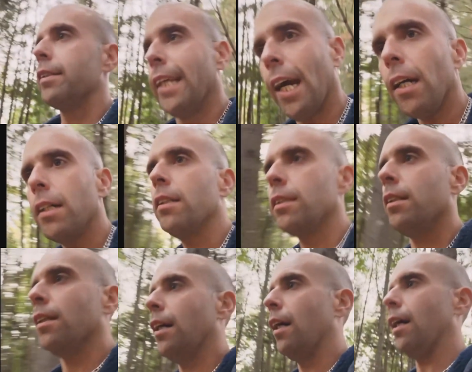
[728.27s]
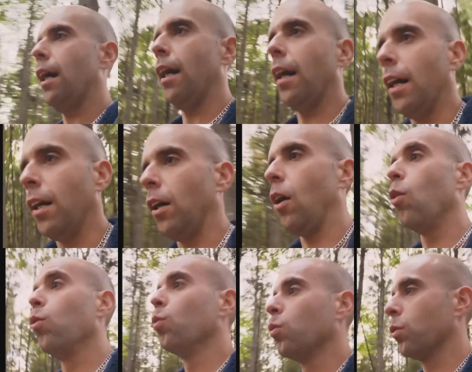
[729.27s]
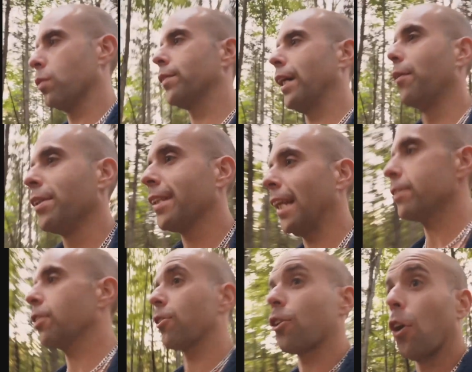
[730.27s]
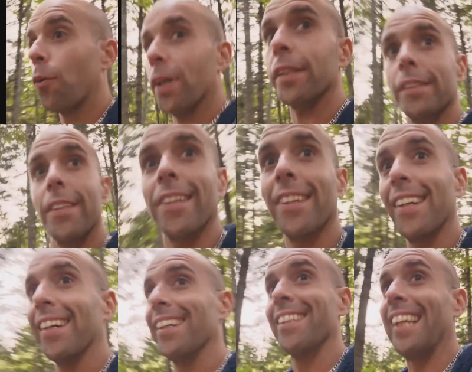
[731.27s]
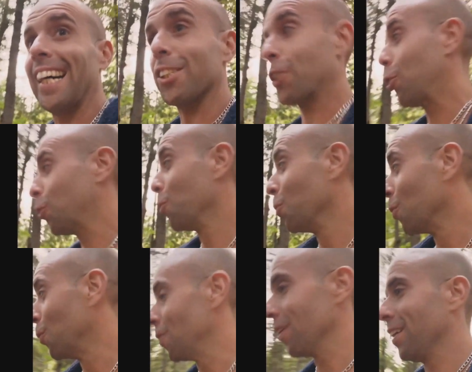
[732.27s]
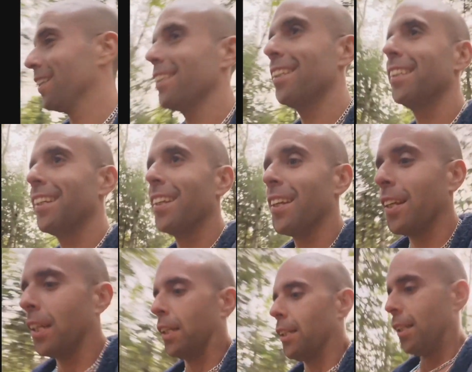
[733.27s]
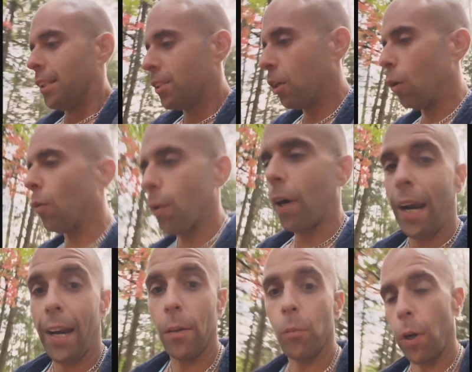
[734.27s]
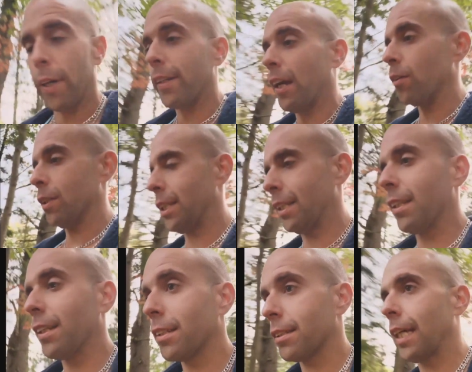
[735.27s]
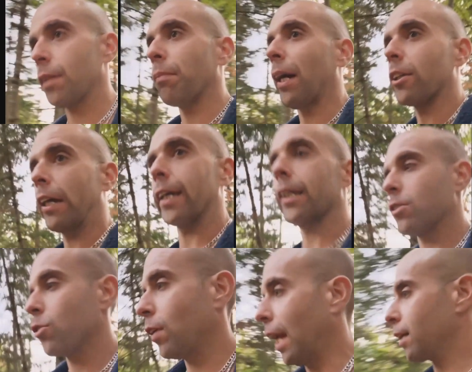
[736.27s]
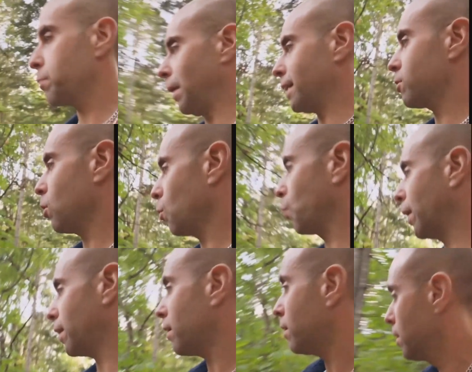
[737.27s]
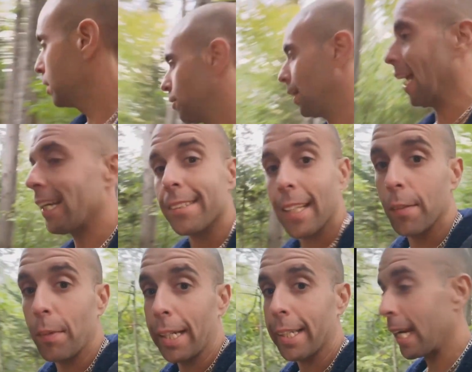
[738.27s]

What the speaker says: yeah, oh, there is lots of current. That's cool. So where I am right now, it's in Sainte Marguerite du Lac Masson, where the last time I